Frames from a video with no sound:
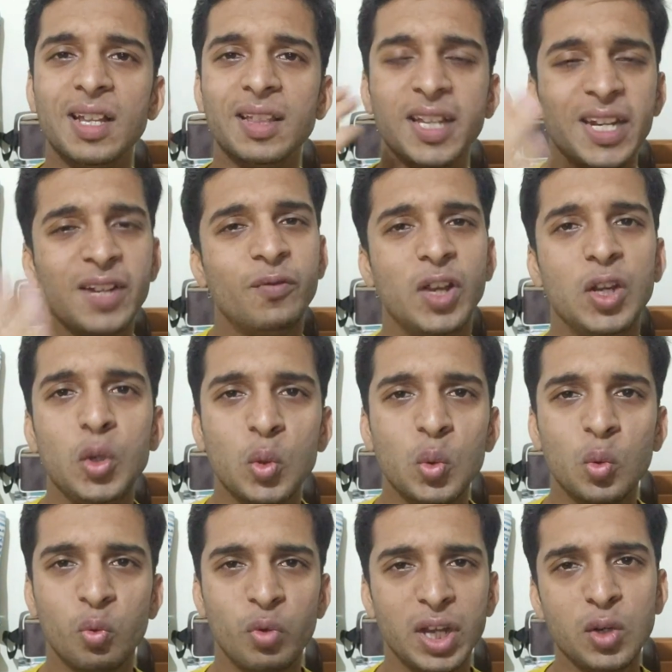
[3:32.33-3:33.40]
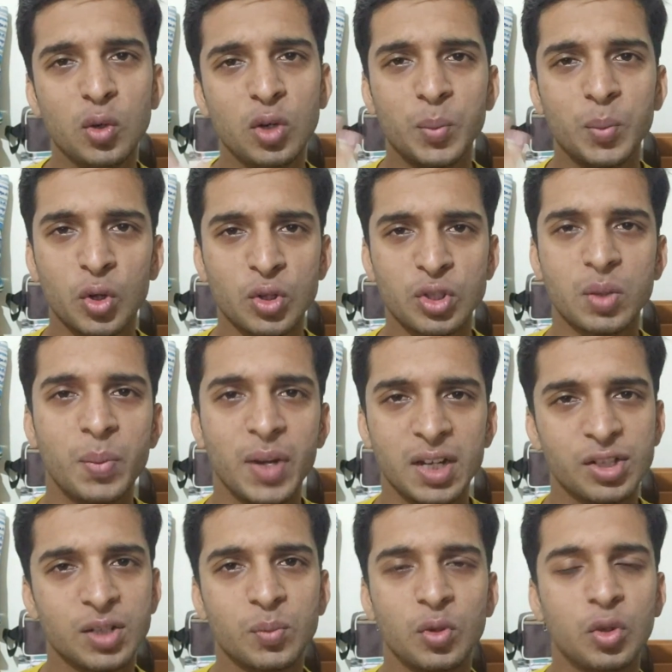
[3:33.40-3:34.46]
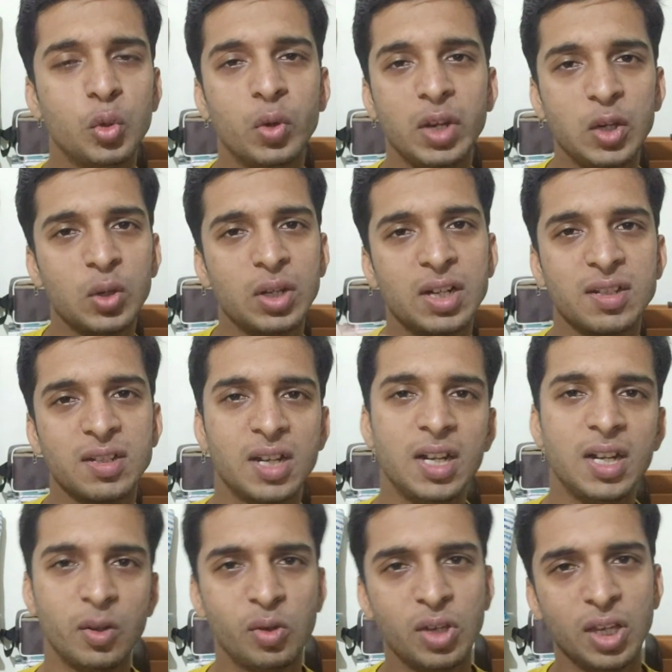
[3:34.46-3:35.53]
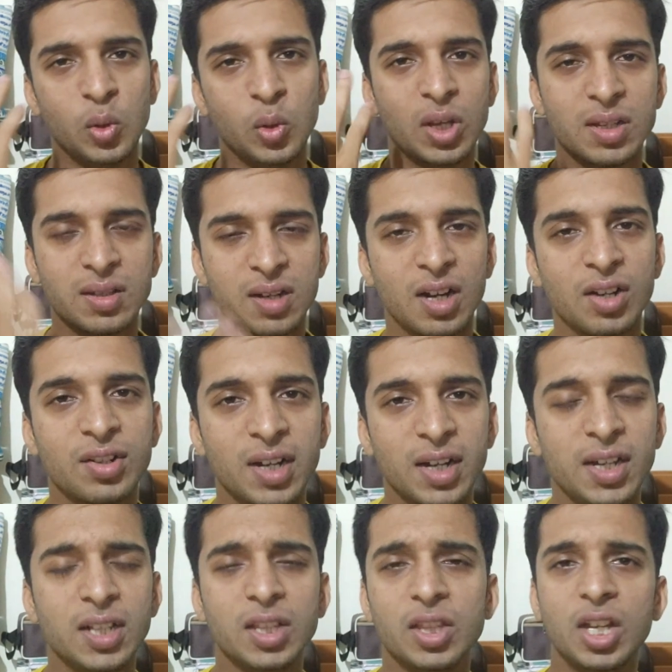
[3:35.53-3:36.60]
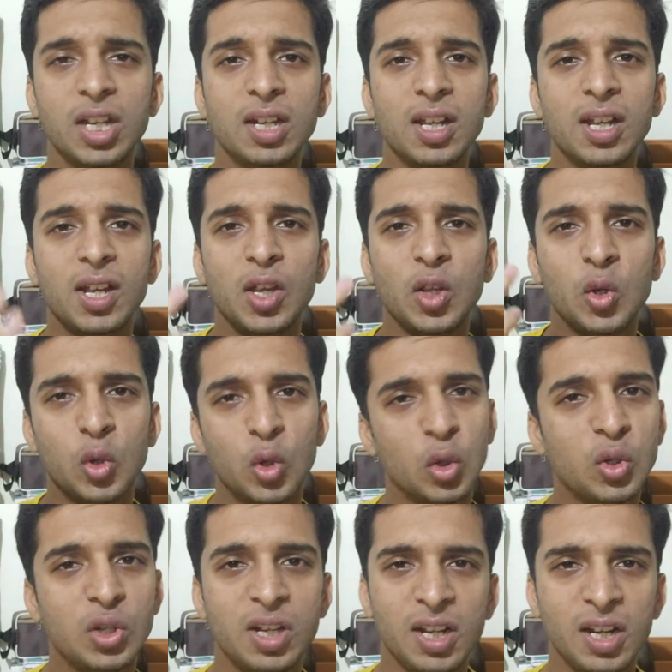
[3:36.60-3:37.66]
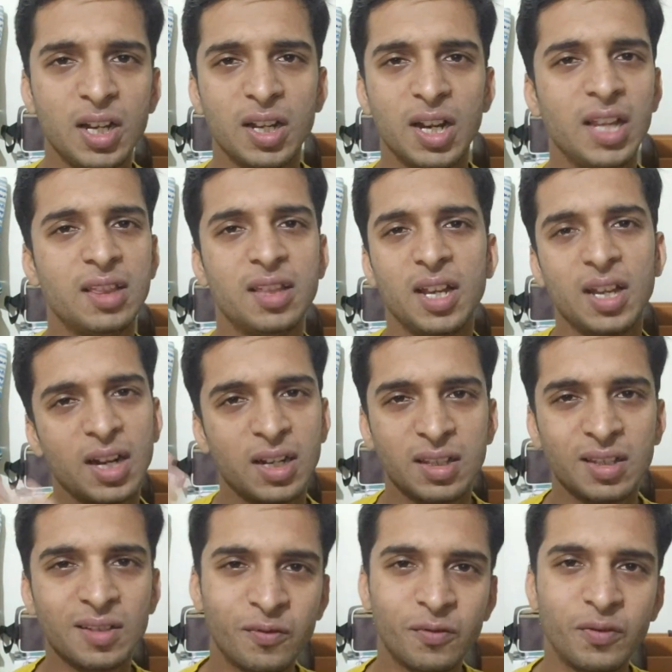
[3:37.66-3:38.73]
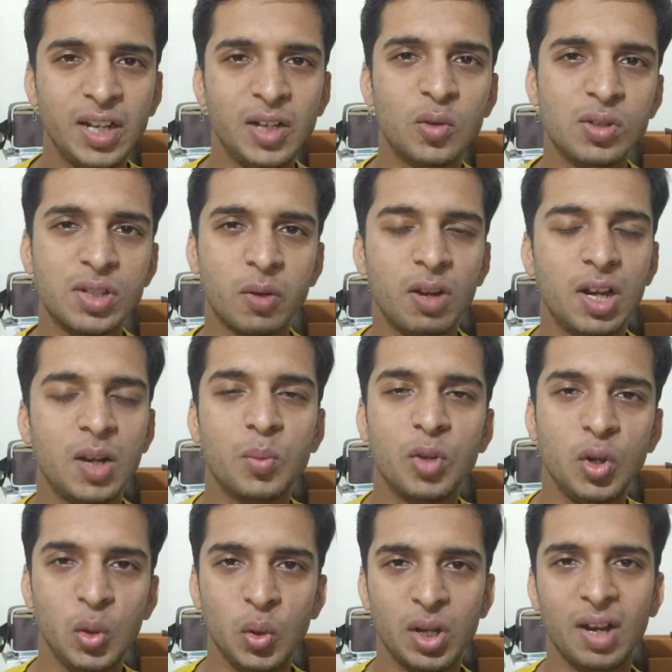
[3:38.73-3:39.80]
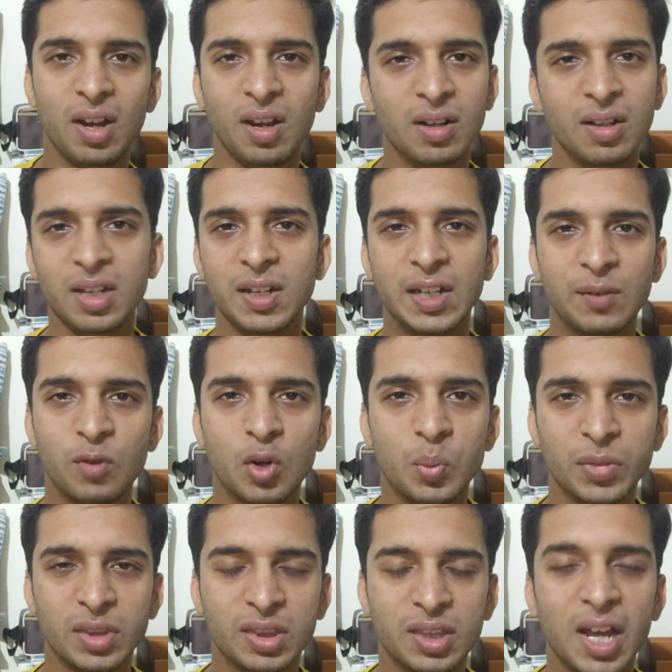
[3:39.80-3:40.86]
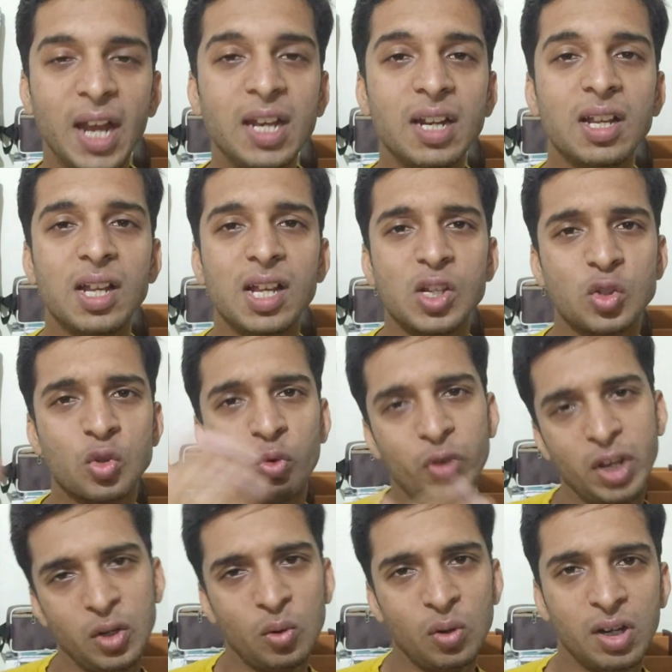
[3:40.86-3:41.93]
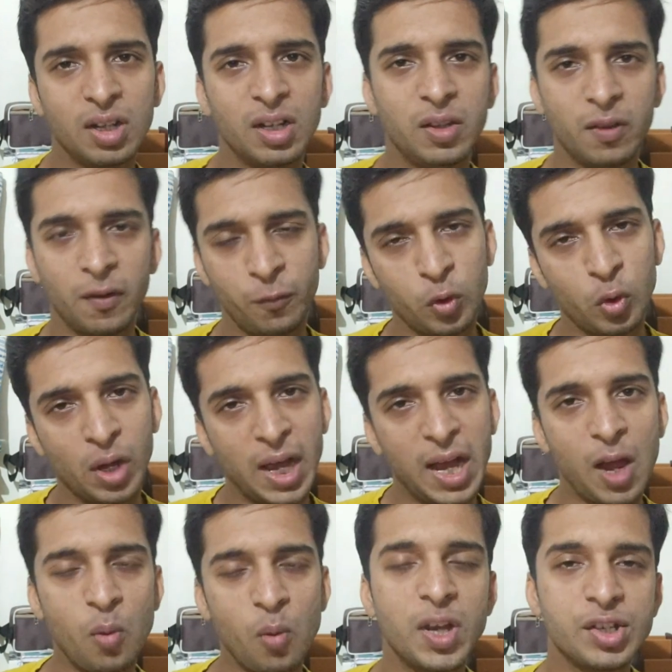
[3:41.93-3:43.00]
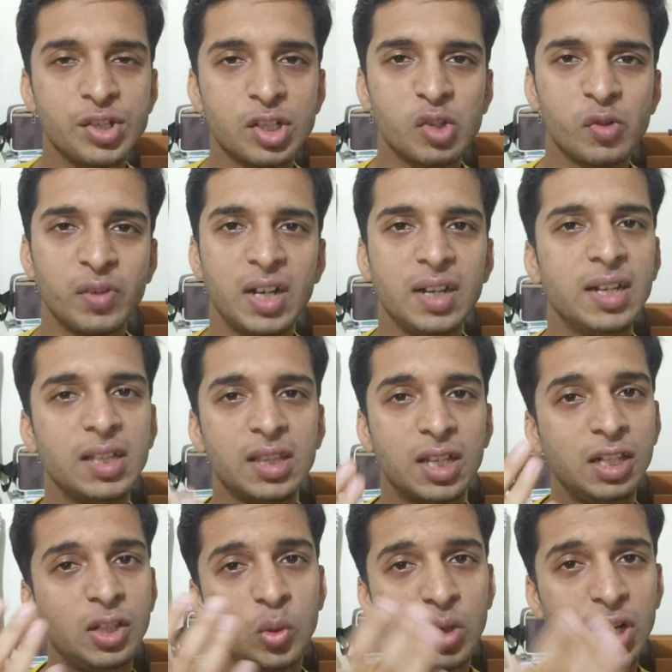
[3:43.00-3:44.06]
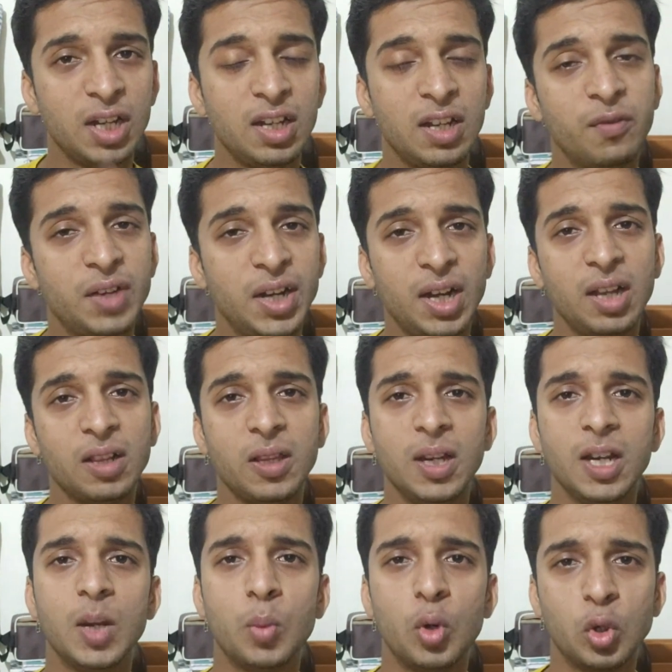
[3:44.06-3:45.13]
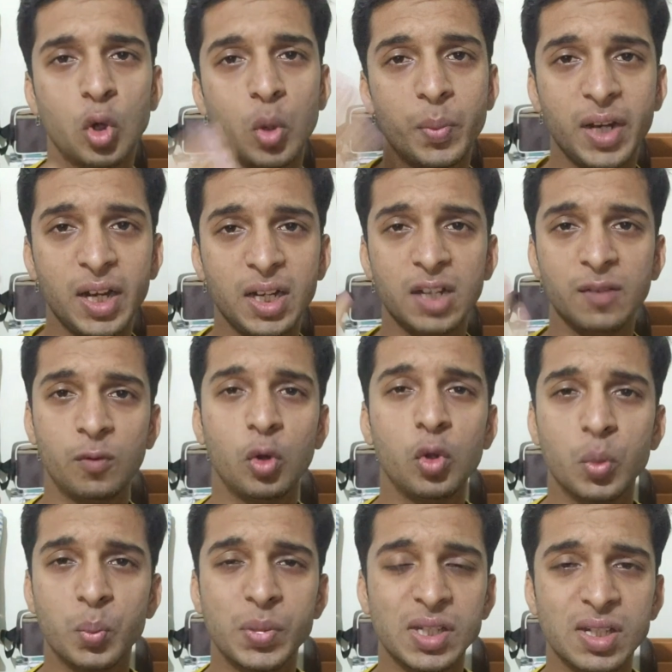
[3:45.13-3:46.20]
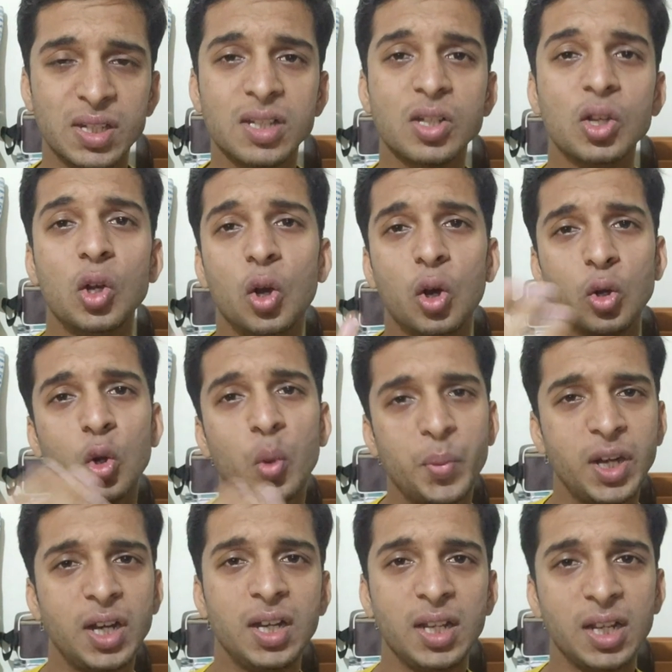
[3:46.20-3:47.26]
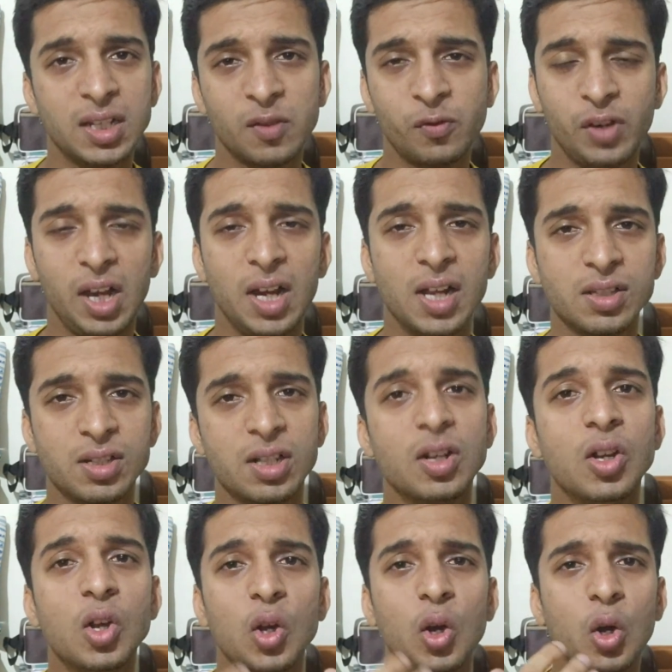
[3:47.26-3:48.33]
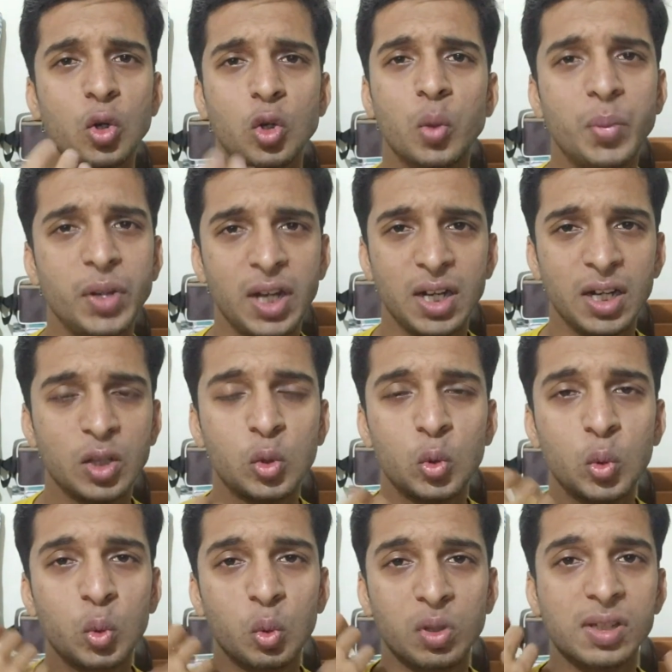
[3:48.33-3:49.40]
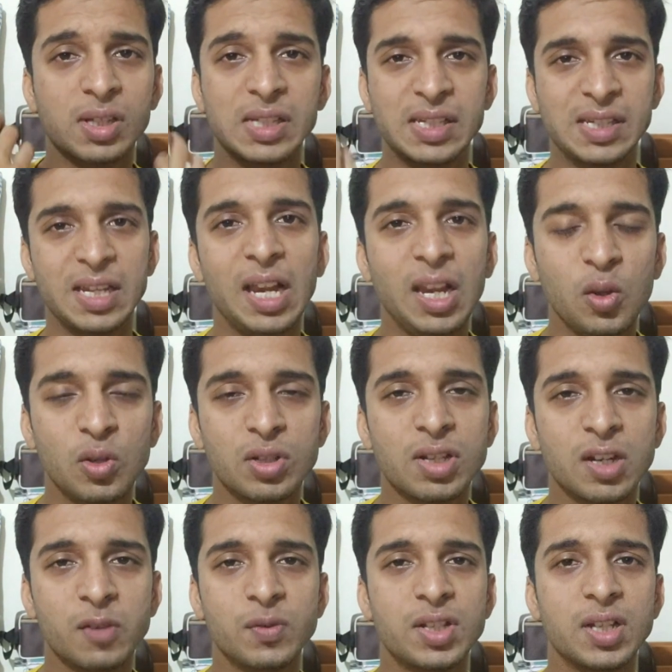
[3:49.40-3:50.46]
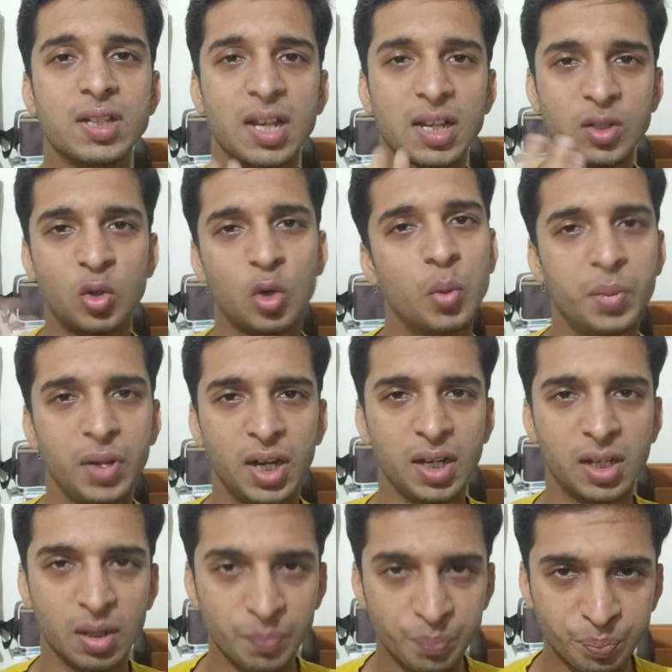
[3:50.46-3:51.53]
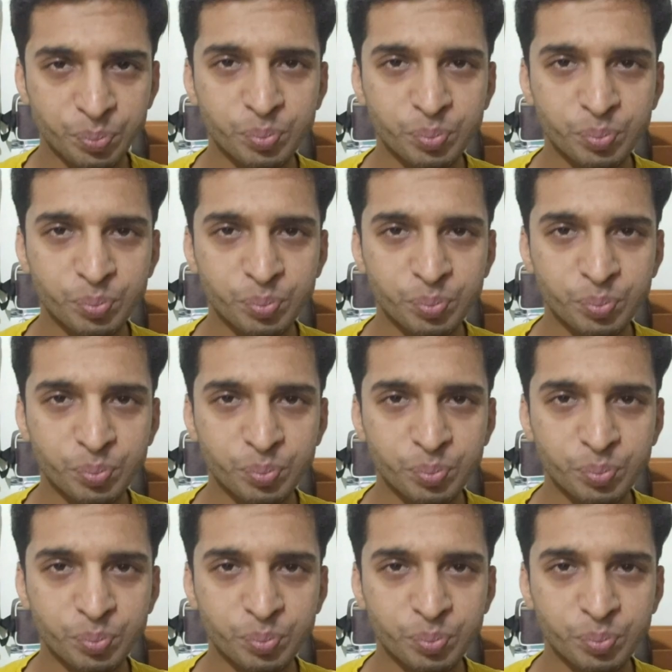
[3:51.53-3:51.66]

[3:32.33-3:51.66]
Then when you come across the passion, when you understand, okay, you can start writing, then you don't need, like, there are the free tools available, you can learn from that. So when you learn, if you have passion of writing, then you can definitely think about copywriting for your business, or copywriting as a freelancer, or copywriter to sell your services as a copywriter.